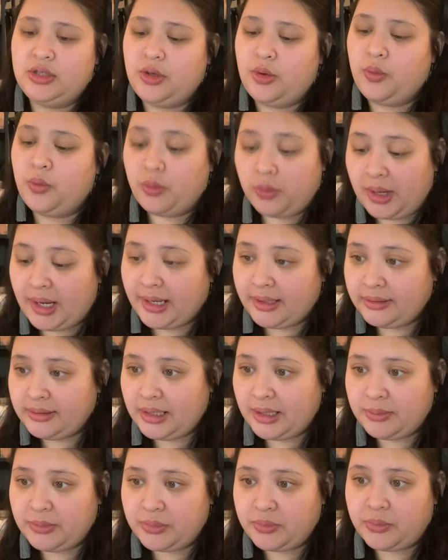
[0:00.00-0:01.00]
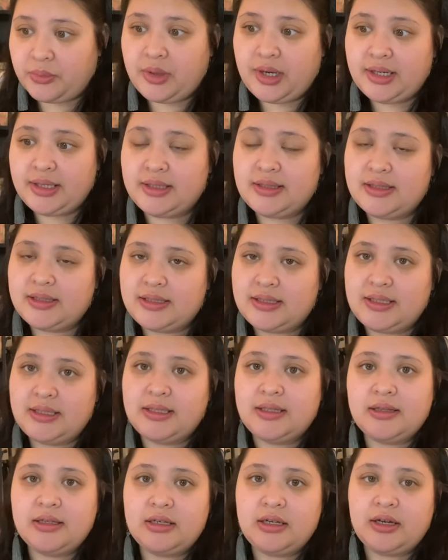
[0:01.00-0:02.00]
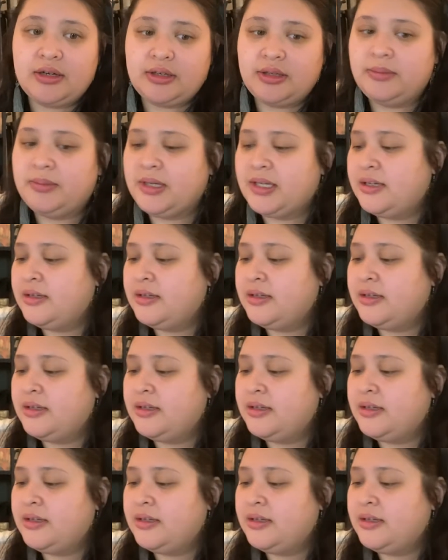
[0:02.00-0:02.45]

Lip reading: while I'm writing the scene in the document.